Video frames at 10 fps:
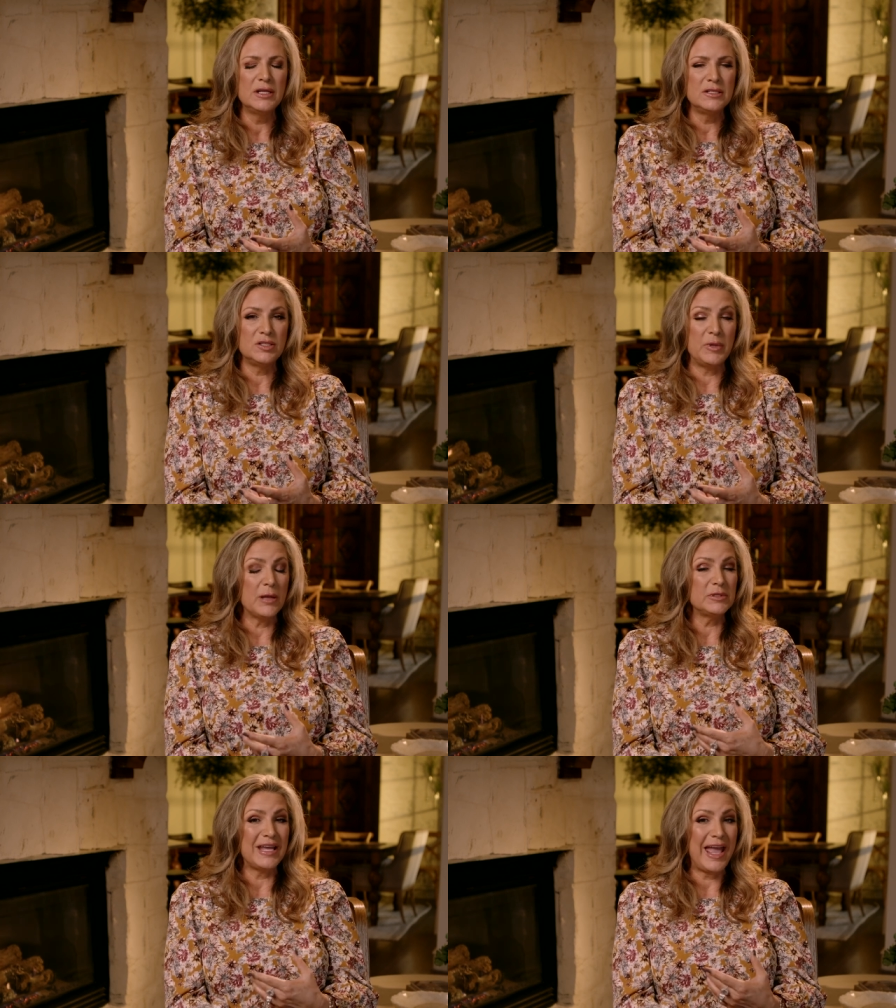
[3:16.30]
to be
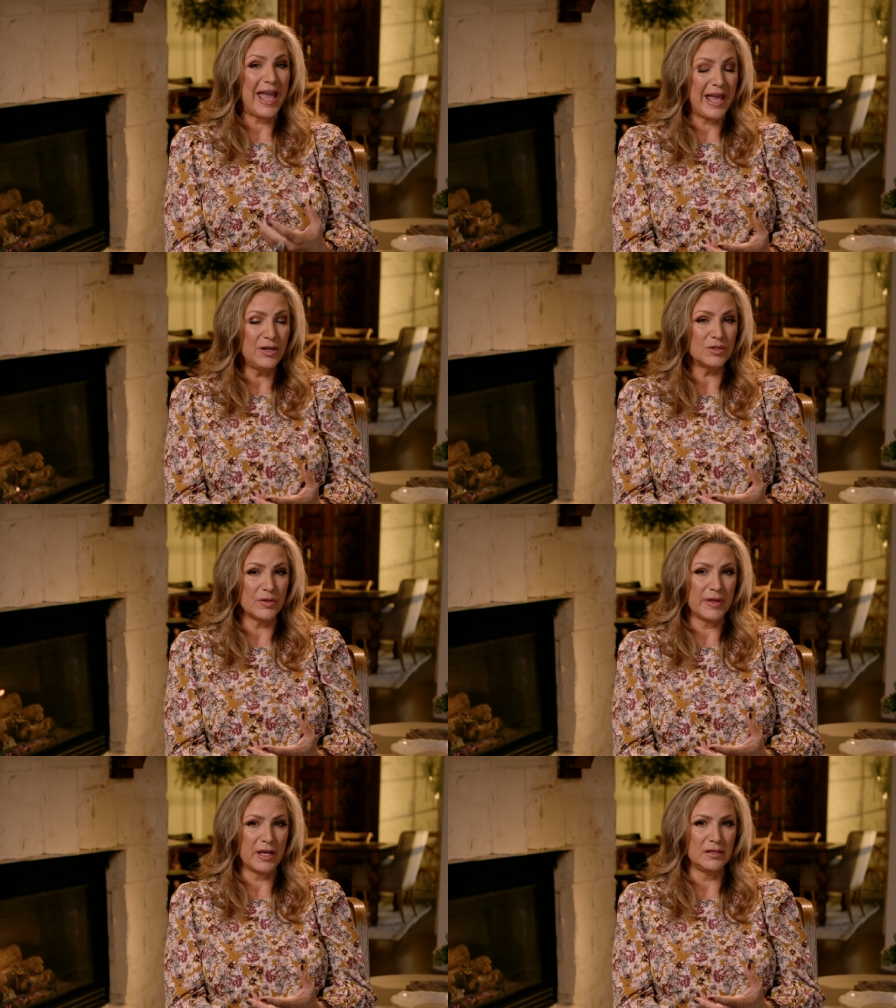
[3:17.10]
able to
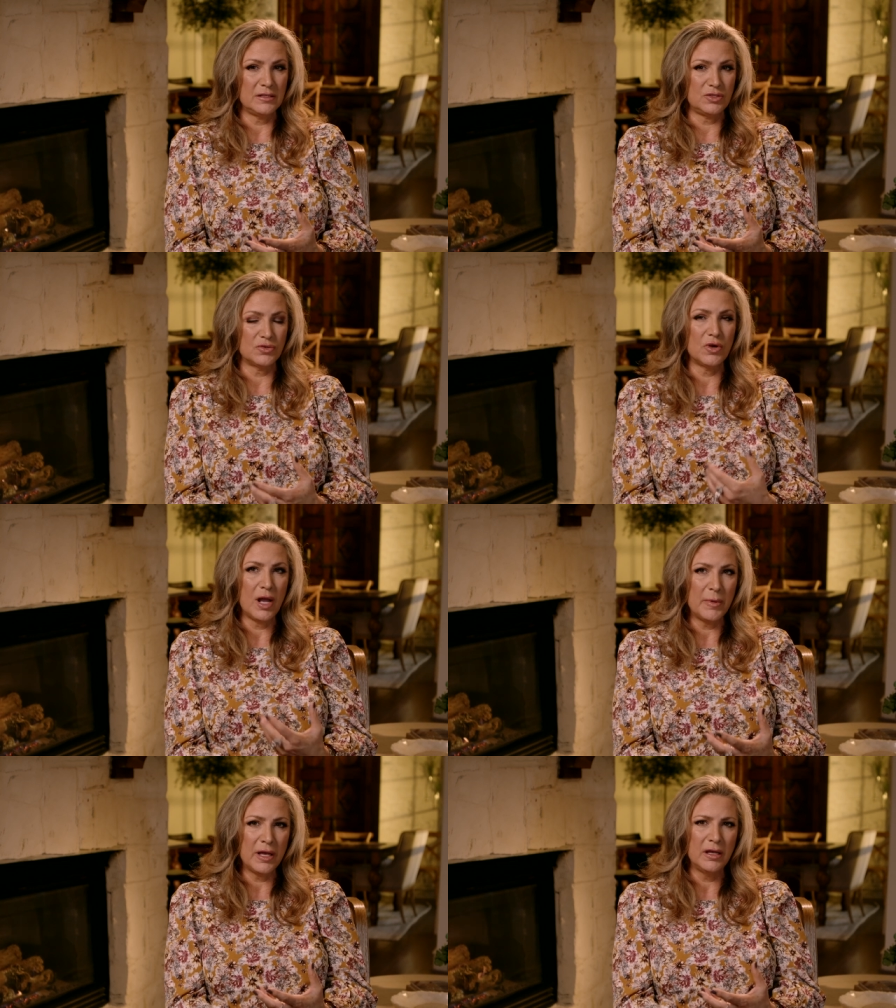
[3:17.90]
handle that
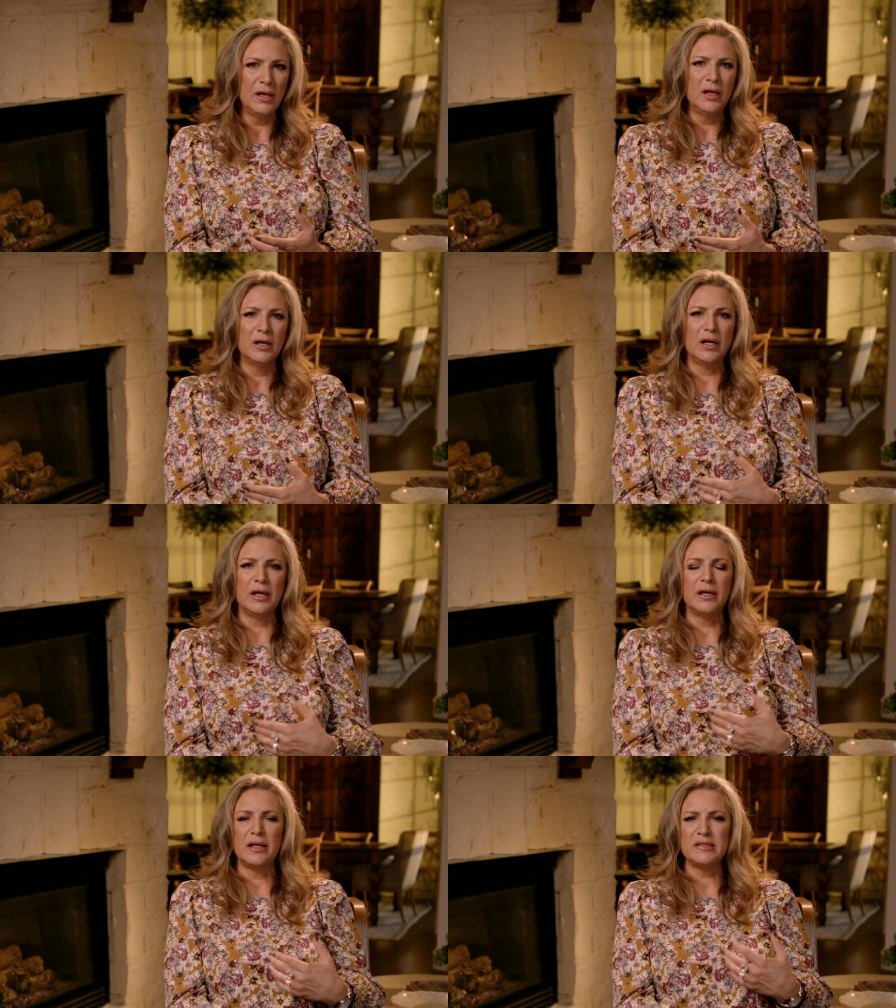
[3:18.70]
trauma,
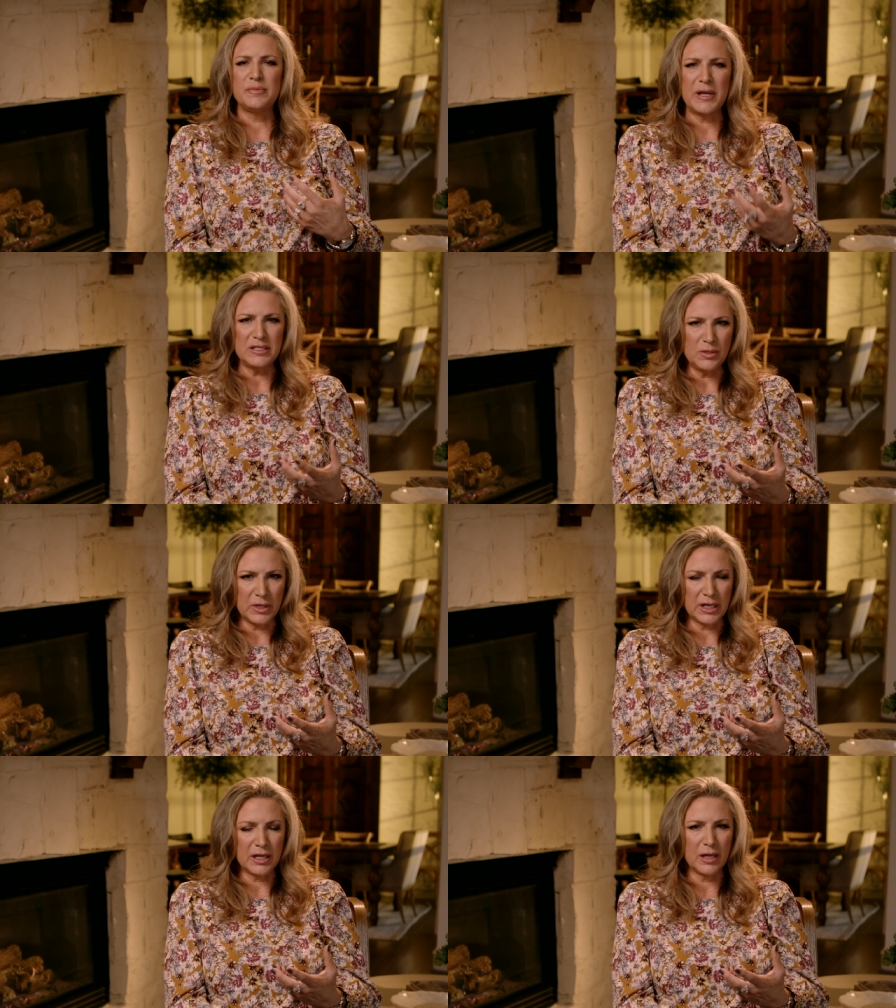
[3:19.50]
uh, especially
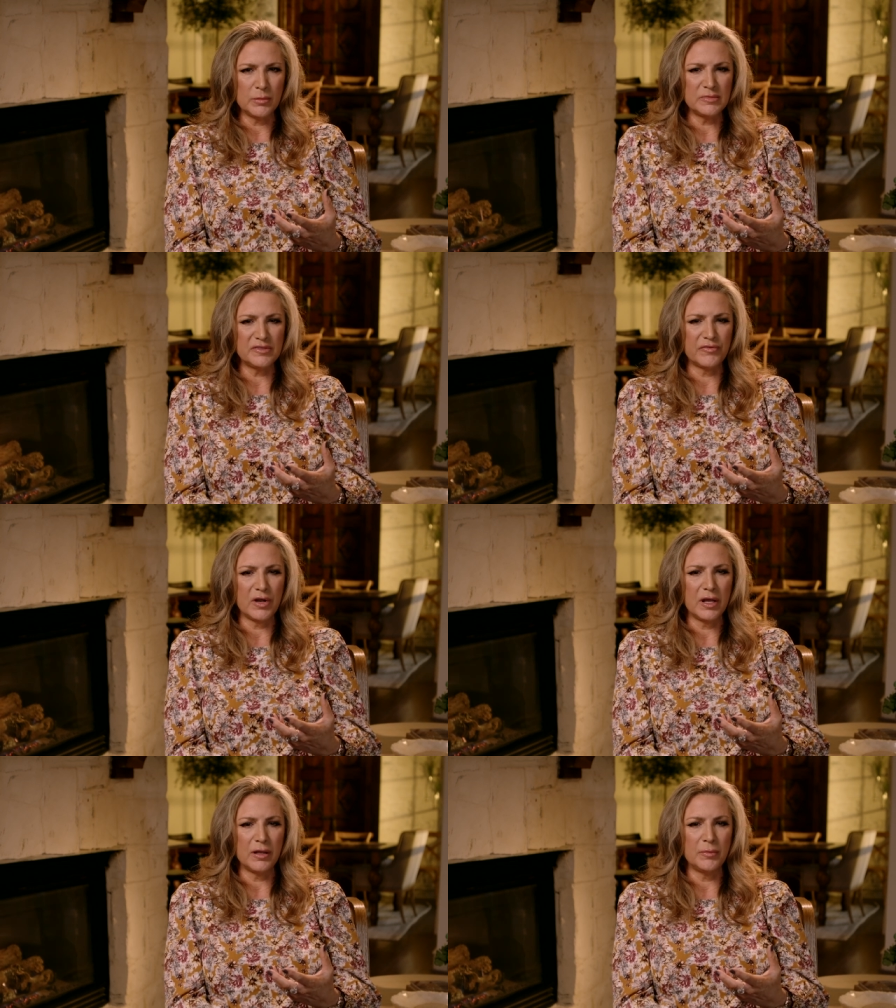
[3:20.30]
when it comes
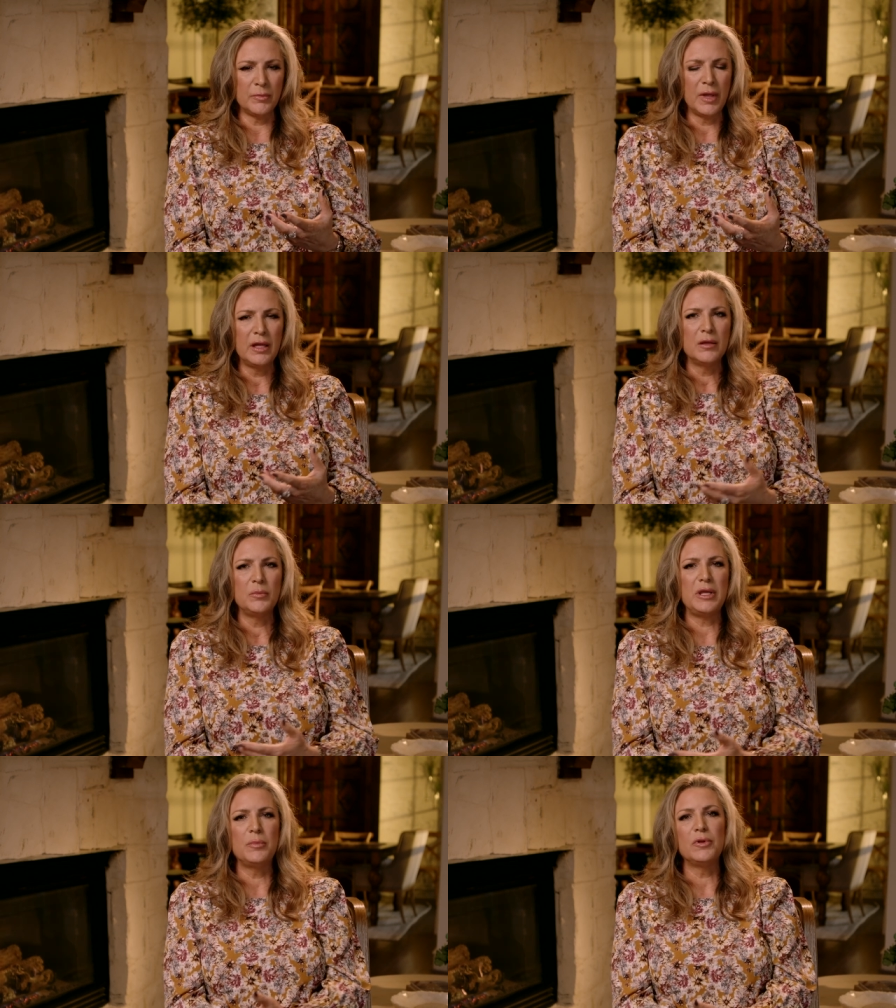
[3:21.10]
from
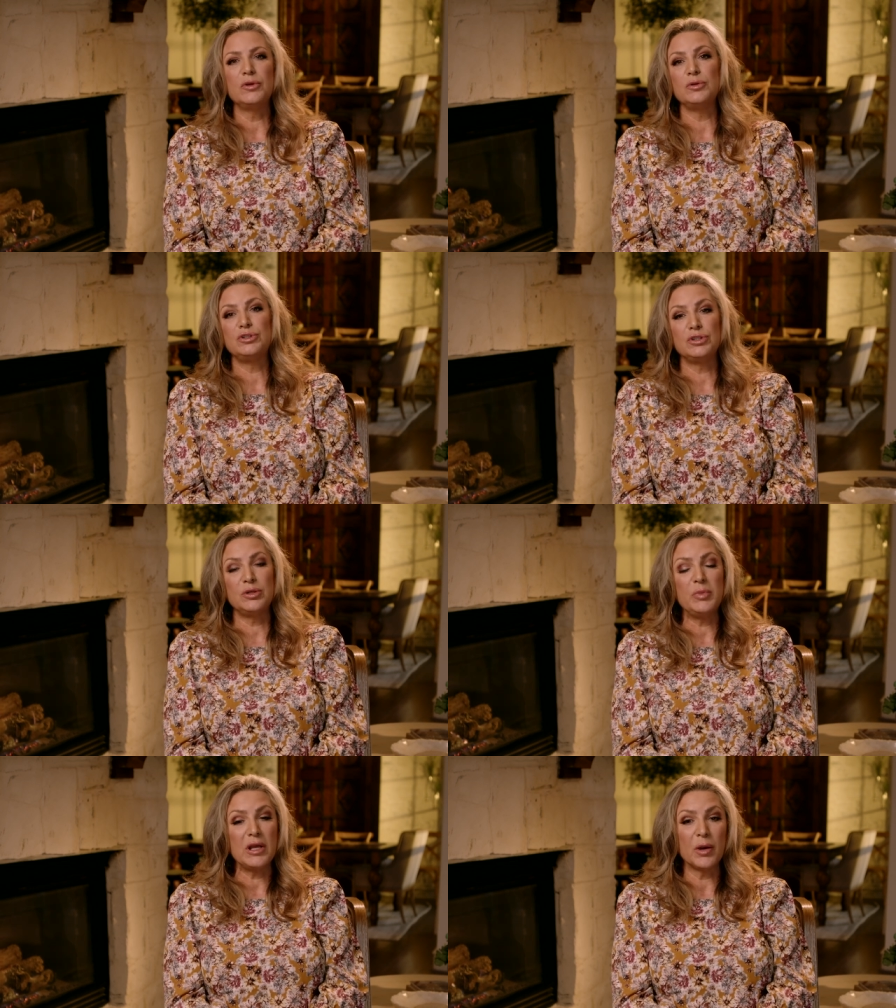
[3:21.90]
people who
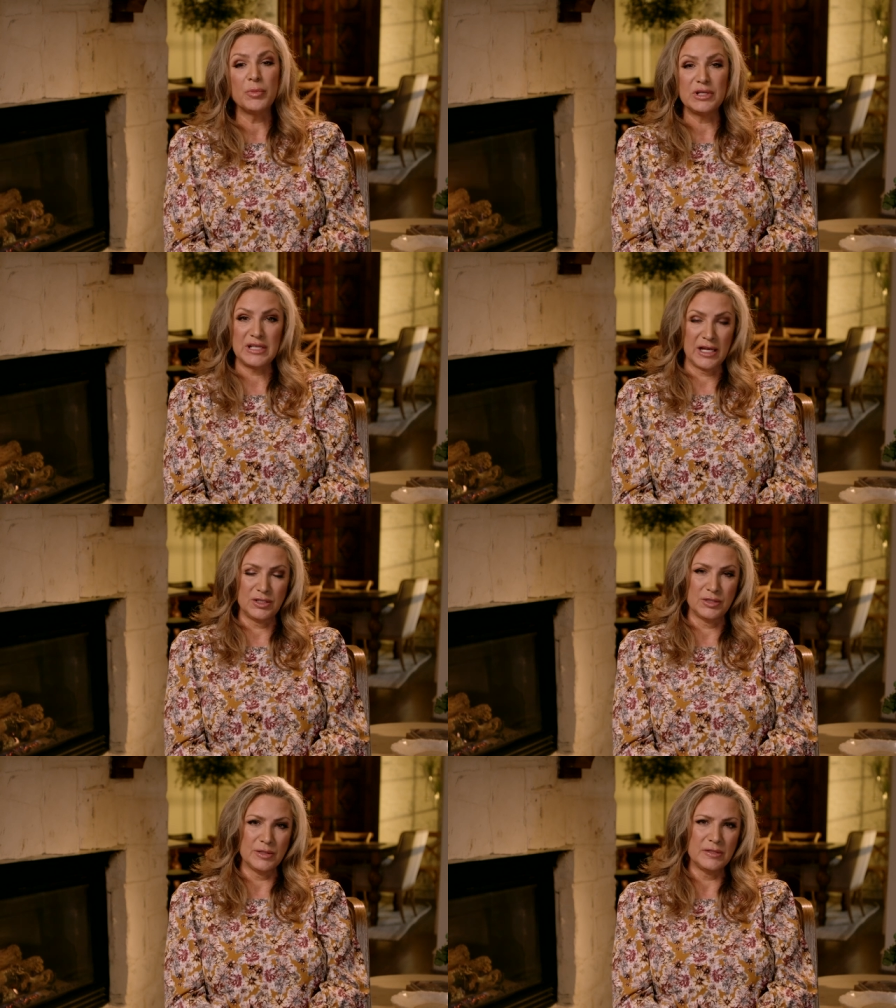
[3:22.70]
should be our
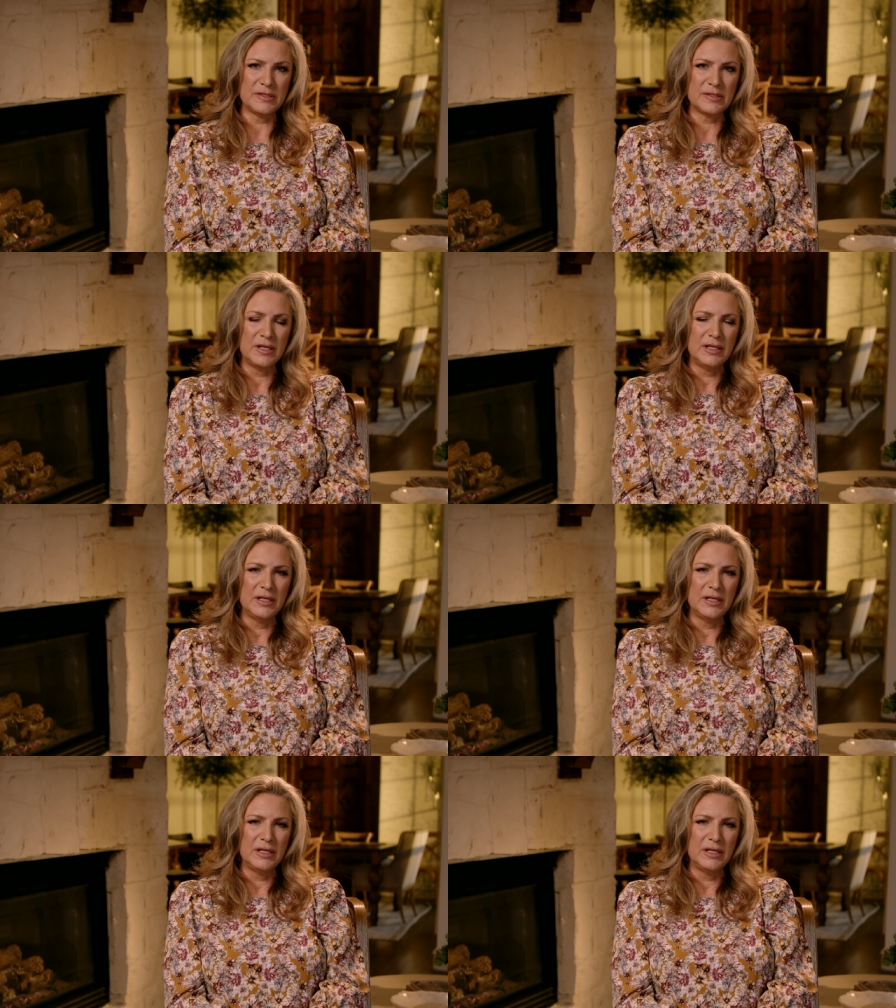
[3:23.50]
protectors.